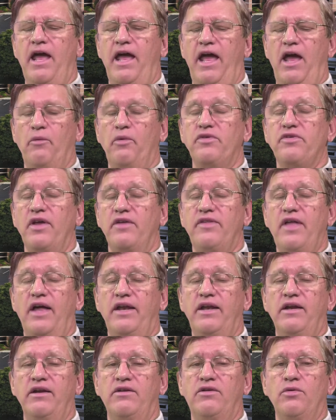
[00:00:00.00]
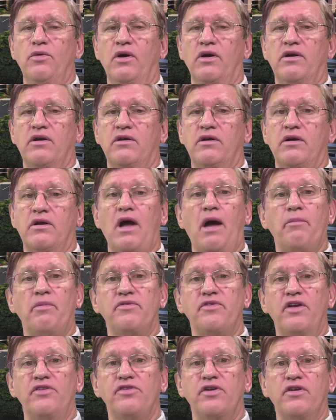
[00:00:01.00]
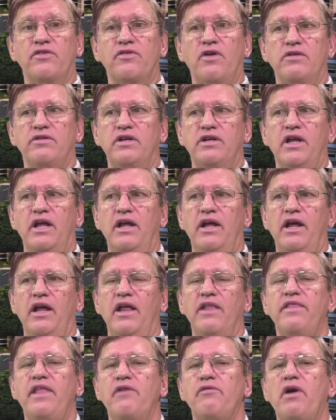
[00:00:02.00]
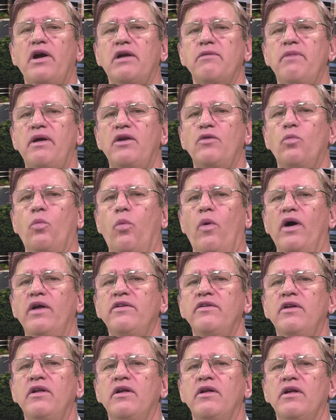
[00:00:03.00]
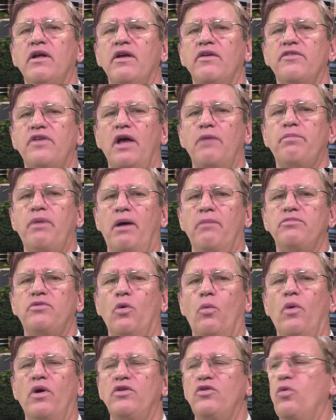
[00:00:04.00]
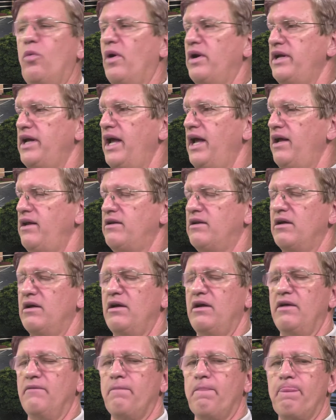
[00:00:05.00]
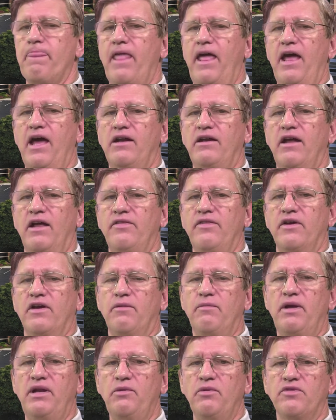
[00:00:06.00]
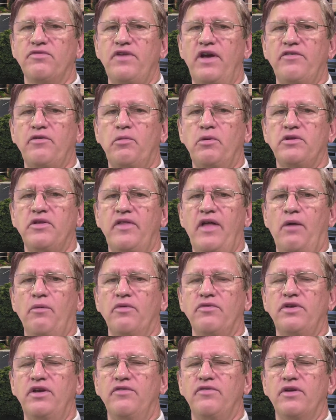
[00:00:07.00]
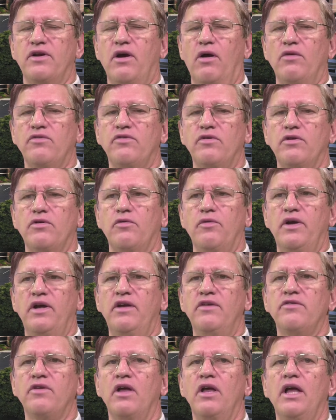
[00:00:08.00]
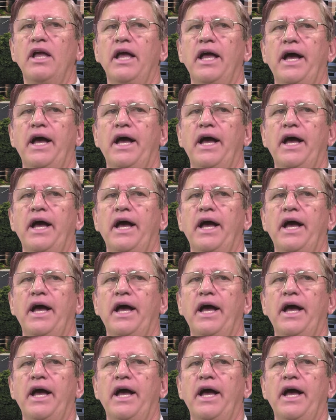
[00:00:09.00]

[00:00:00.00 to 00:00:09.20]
And we sent that in to our compensation consultant. They recommended one step up to 128, and the committee was favorable to that. We'll see if the council agrees.